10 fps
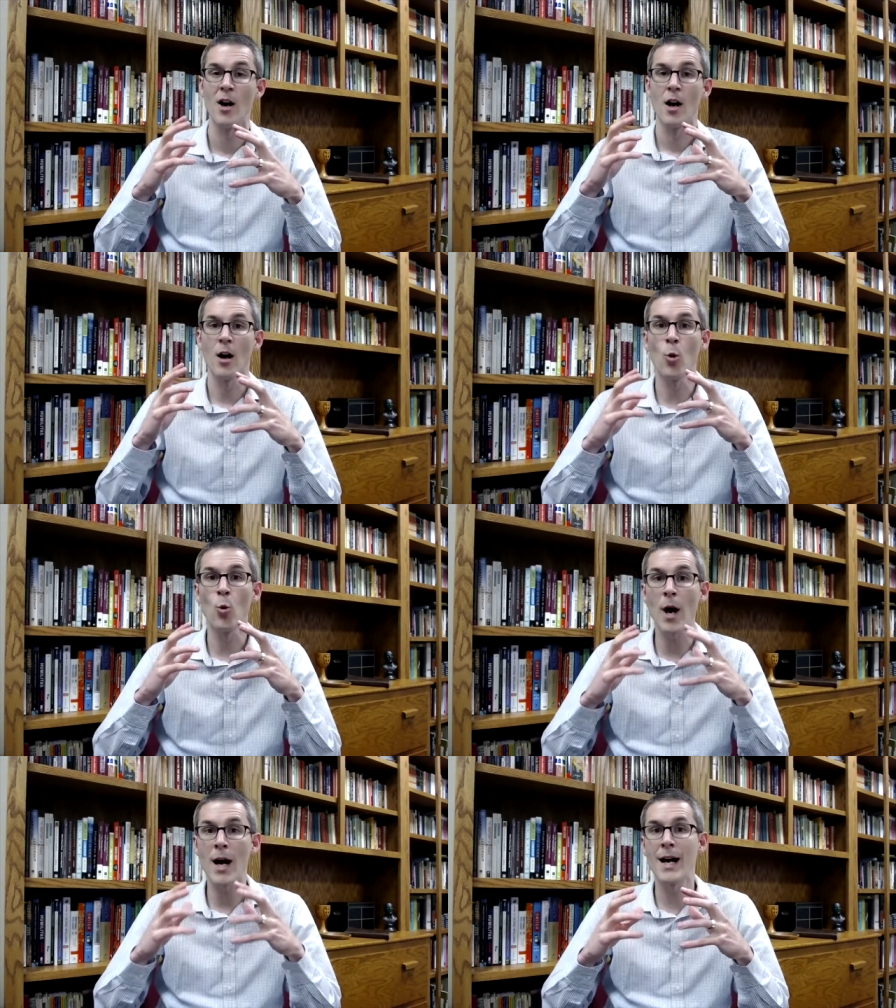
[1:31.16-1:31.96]
a
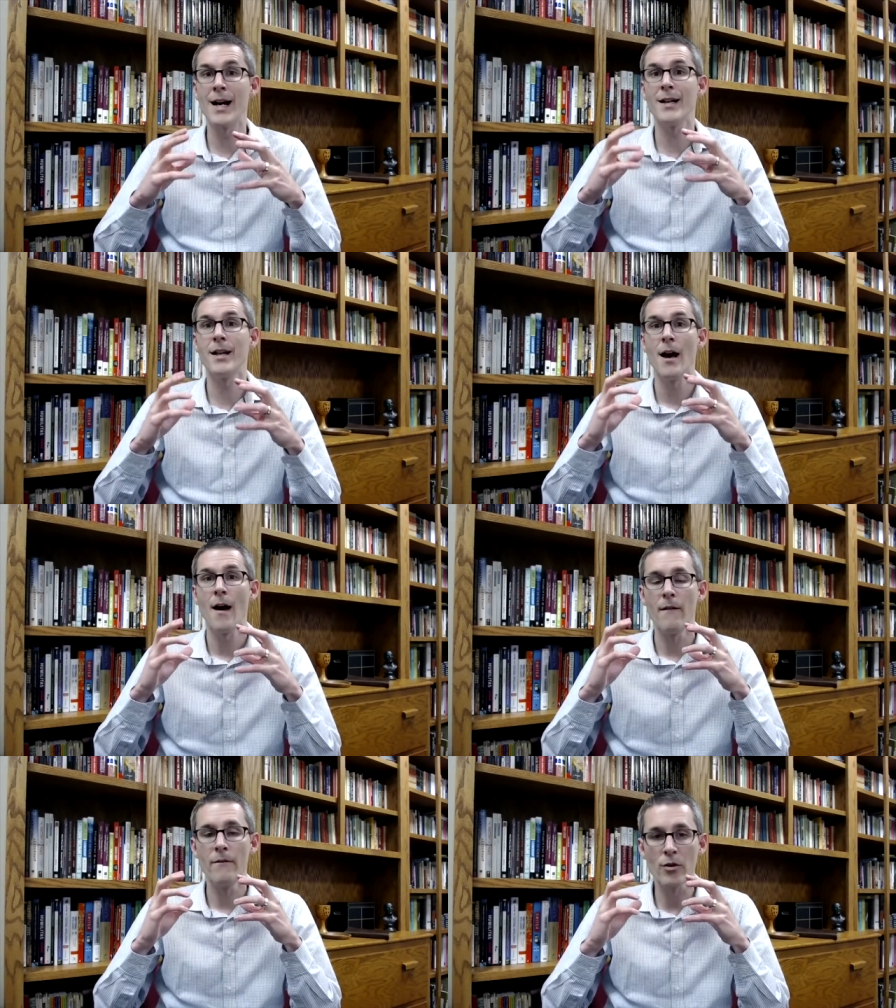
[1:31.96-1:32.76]
wide
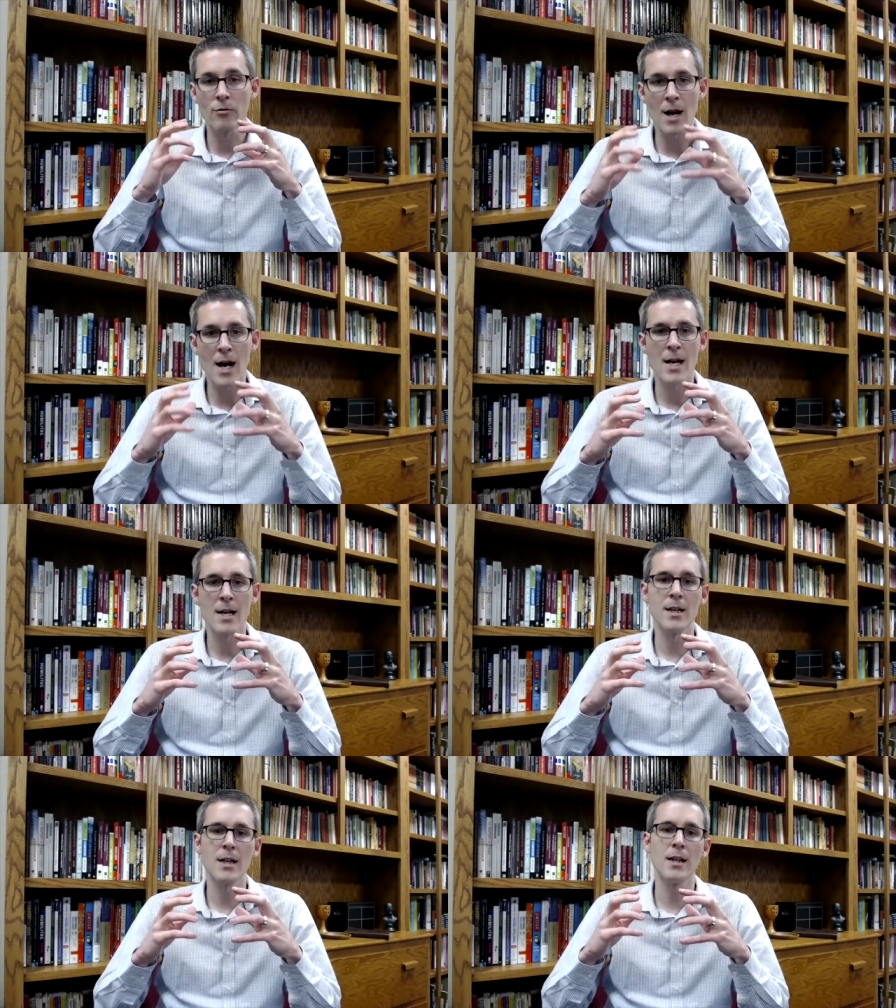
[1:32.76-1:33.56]

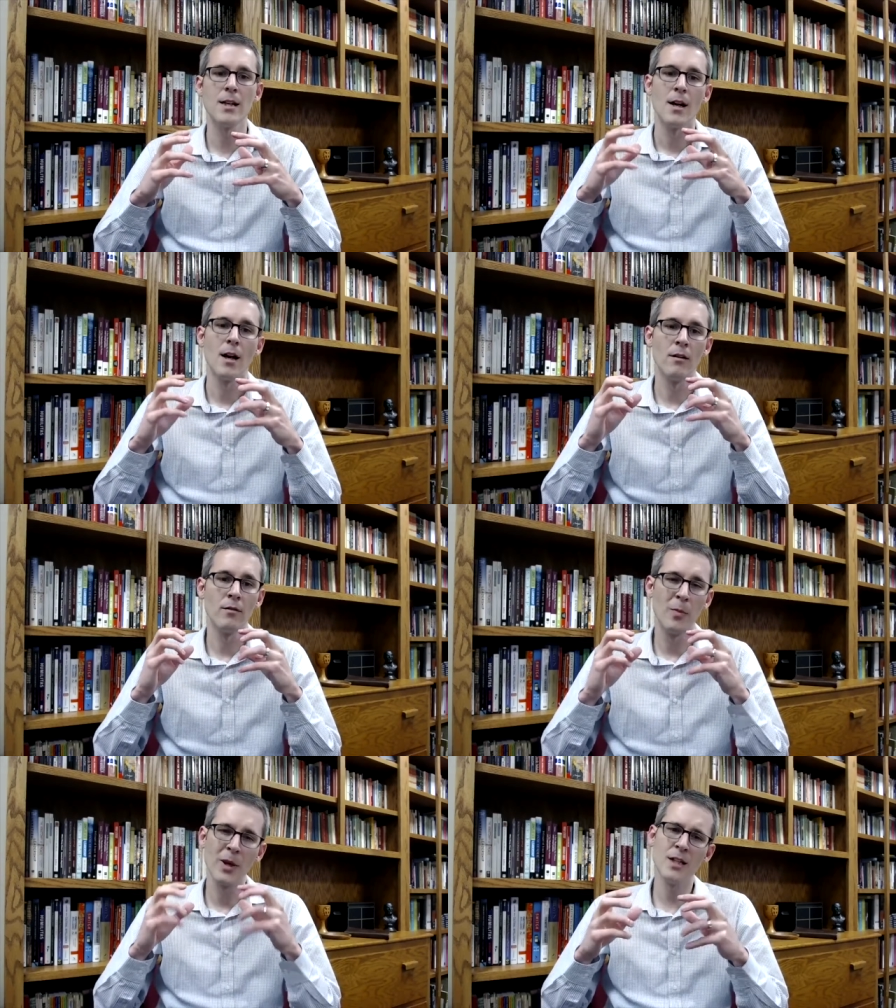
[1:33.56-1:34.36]
variety of
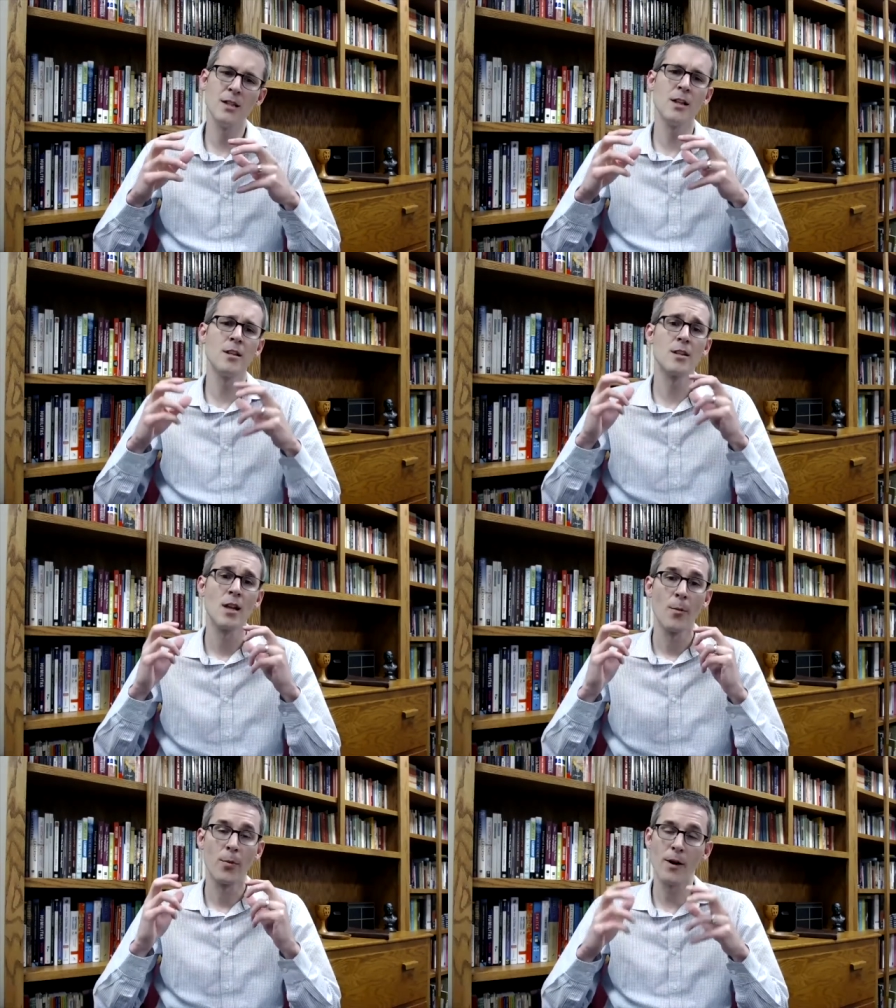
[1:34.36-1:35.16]
opinions,
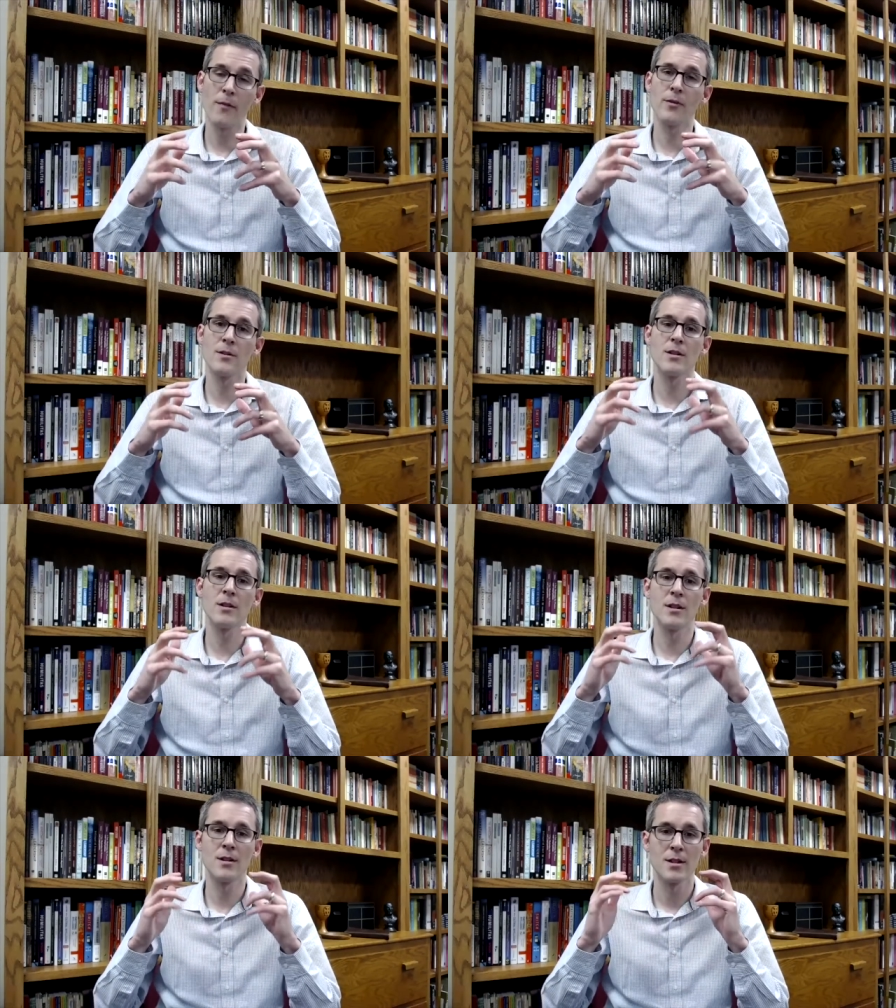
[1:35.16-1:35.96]

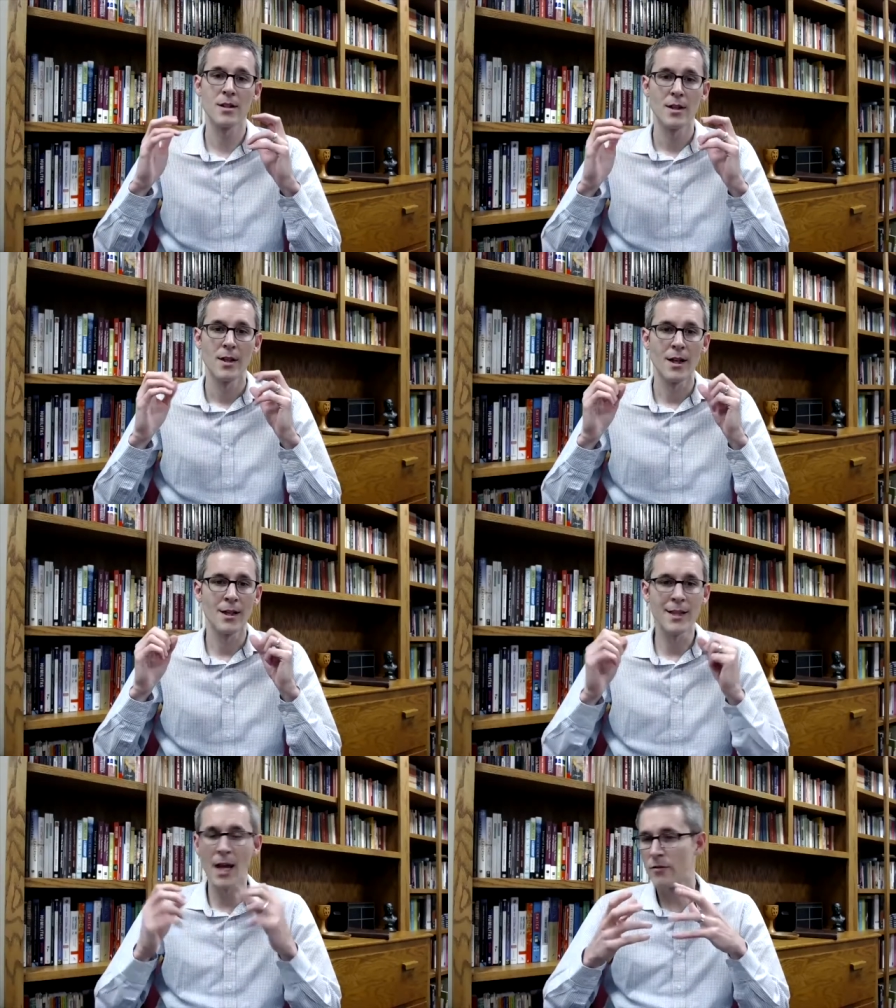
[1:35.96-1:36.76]
preferences, uh,
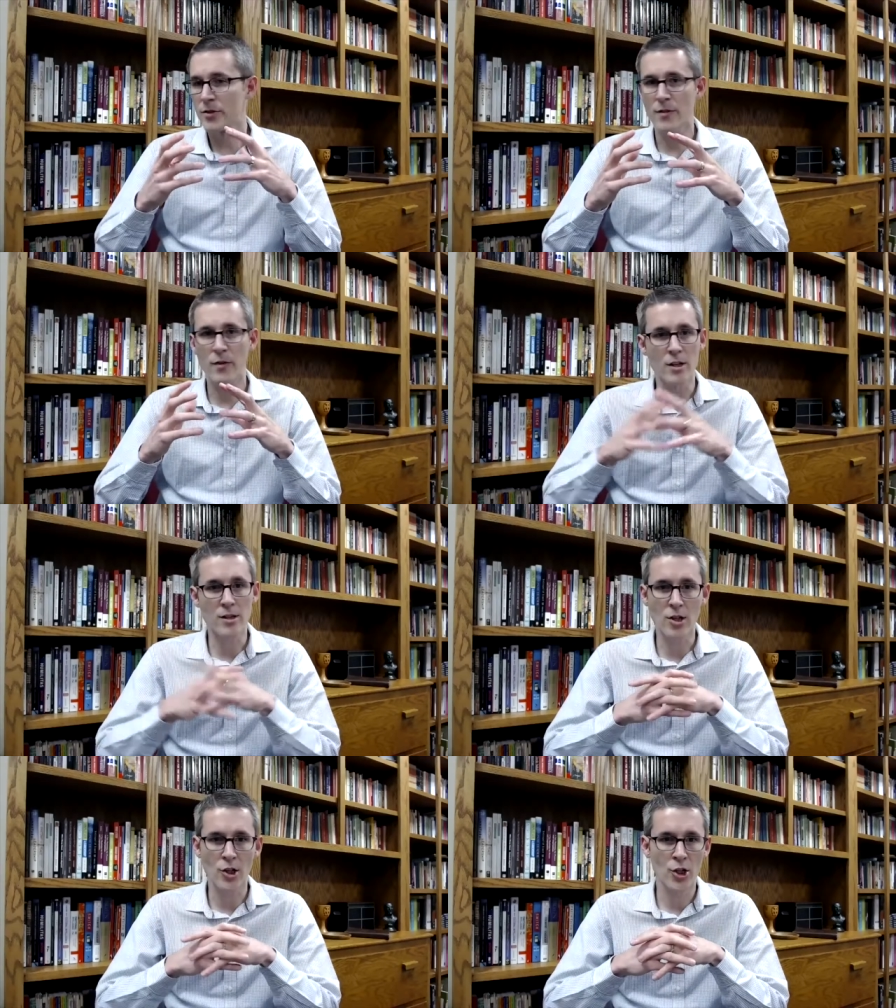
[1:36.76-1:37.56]
levels of
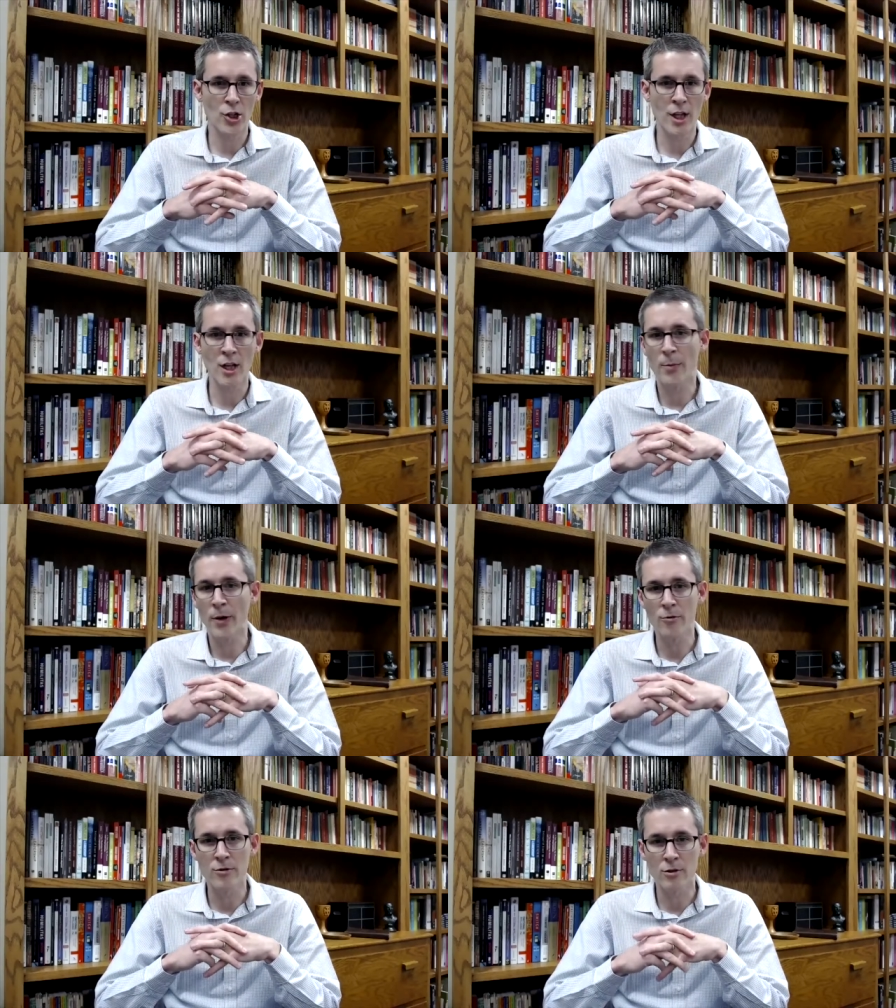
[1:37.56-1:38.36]
concern and
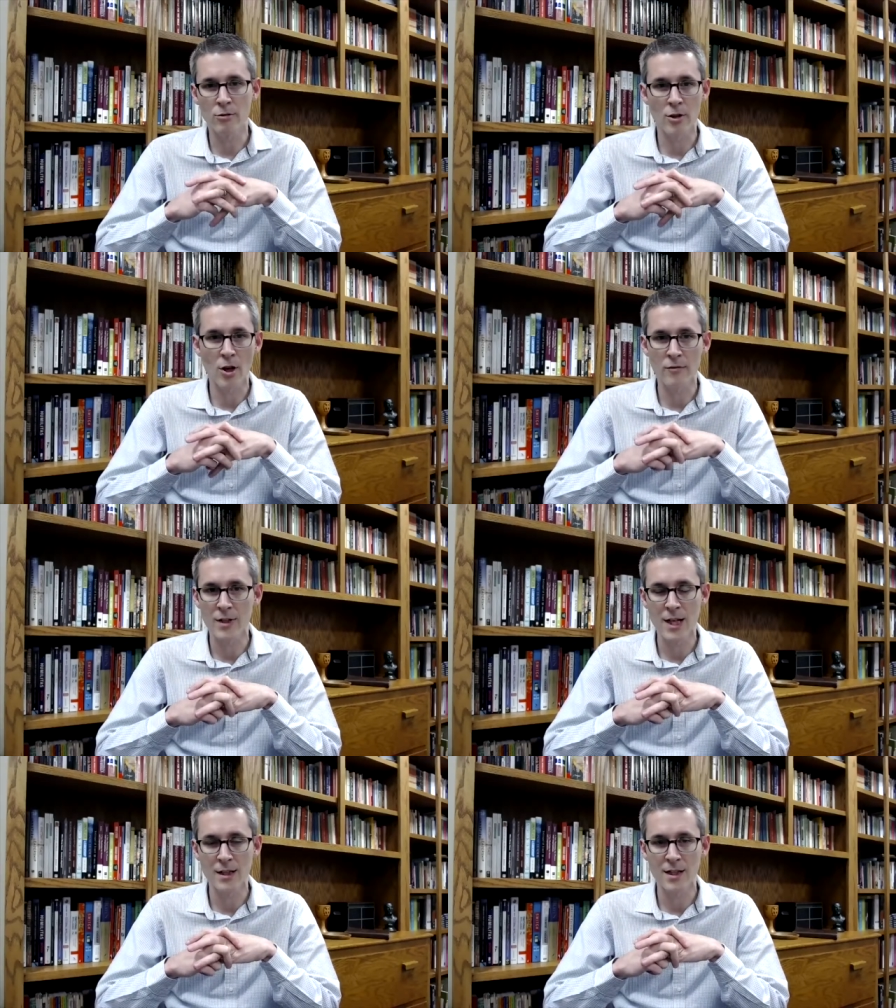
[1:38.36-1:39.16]
approach toward COVID
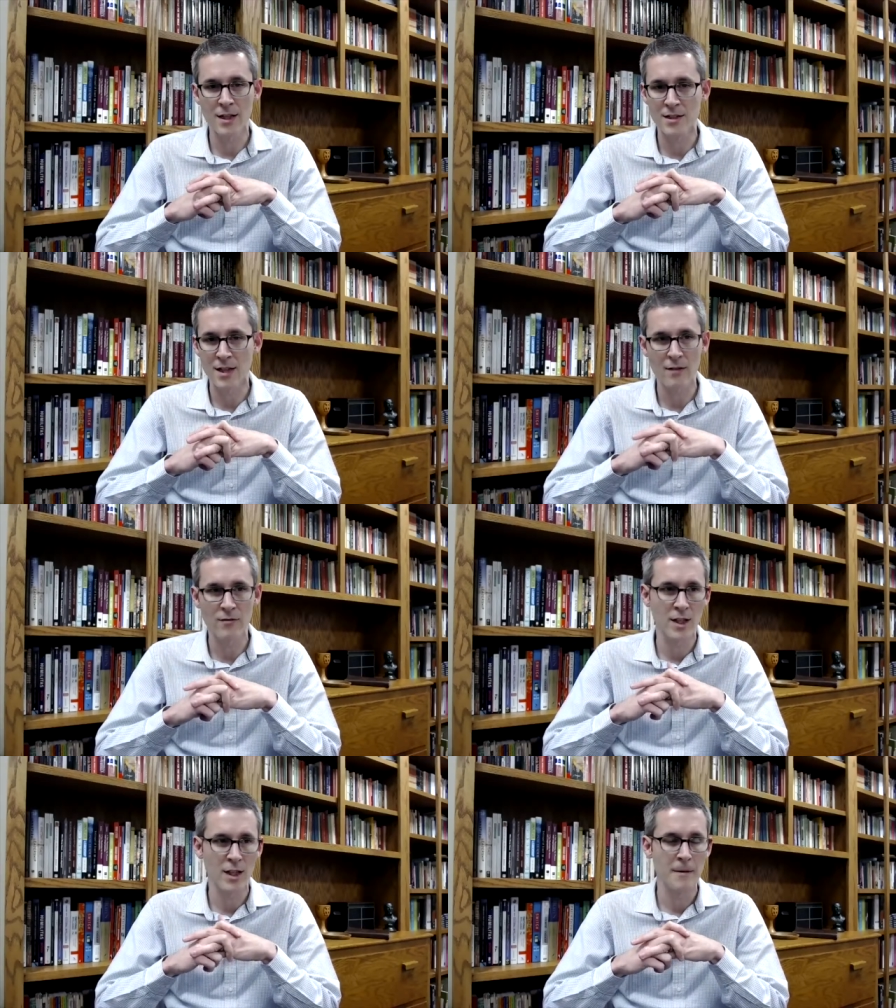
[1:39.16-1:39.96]
19
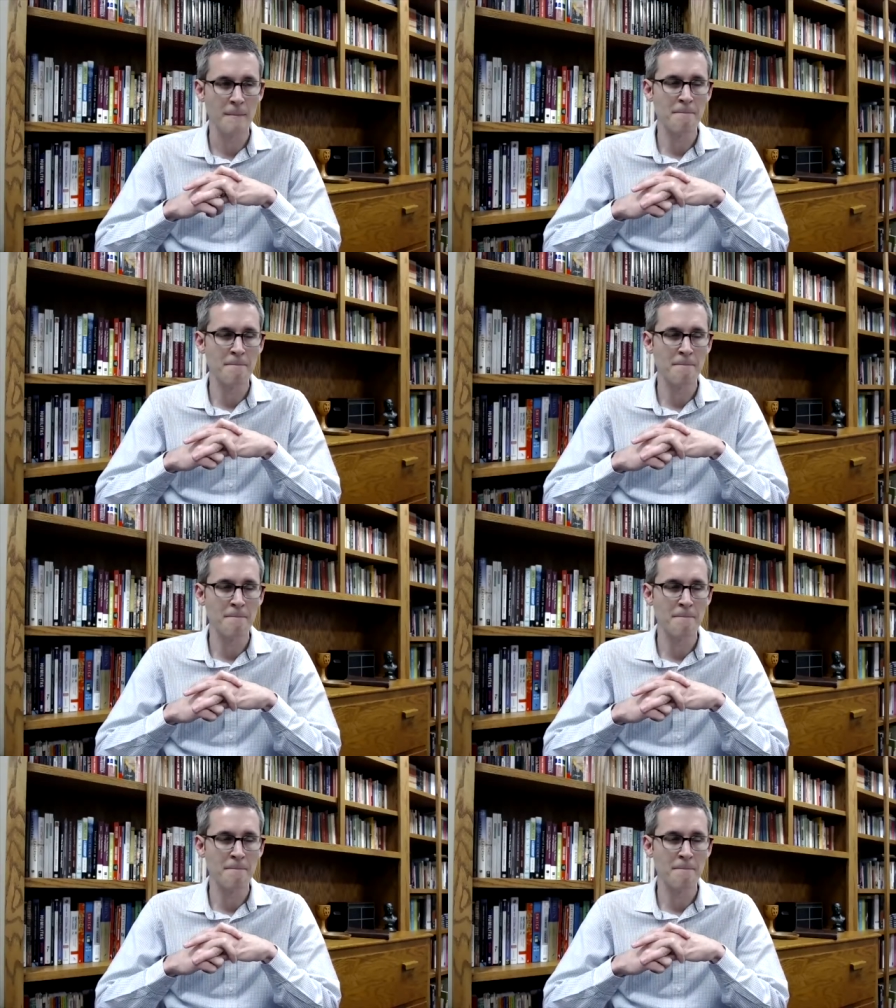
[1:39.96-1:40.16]
safety,